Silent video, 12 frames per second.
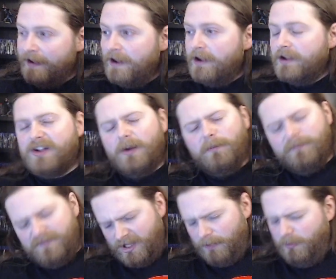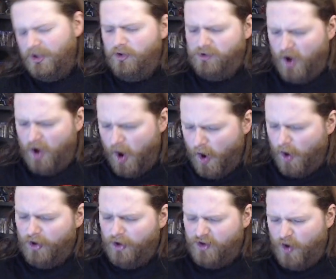Some of those
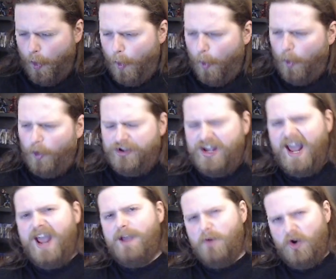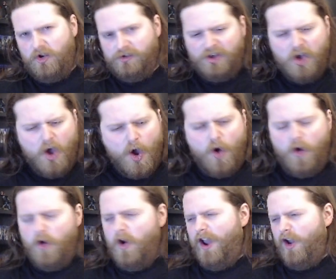hardcore gamers who
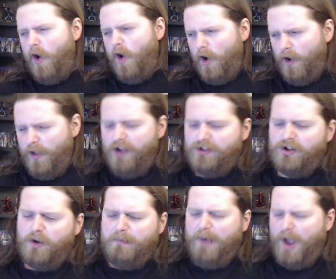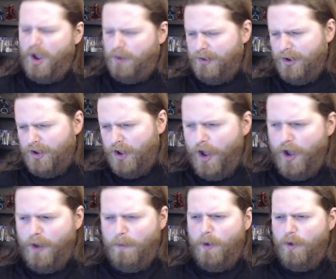are like, oh, that's a baby
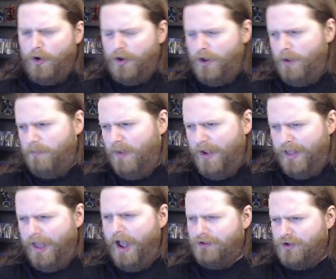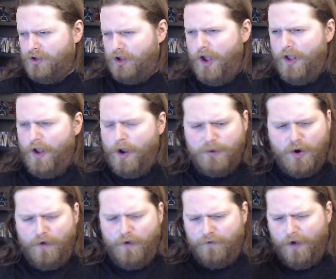game, I'm not gonna play that shit, I'm
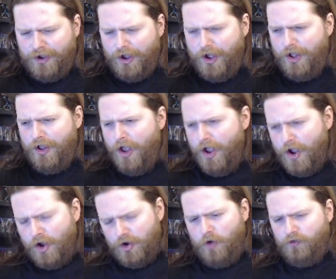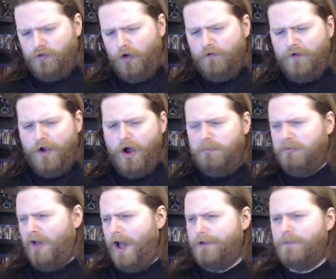gonna fucking go trophy on
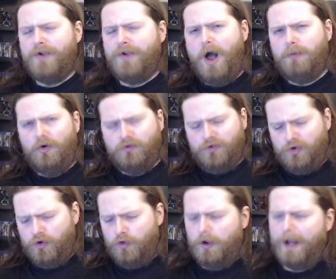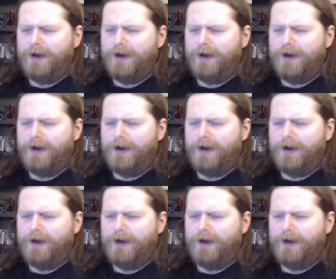Platinum Diablo 2 later,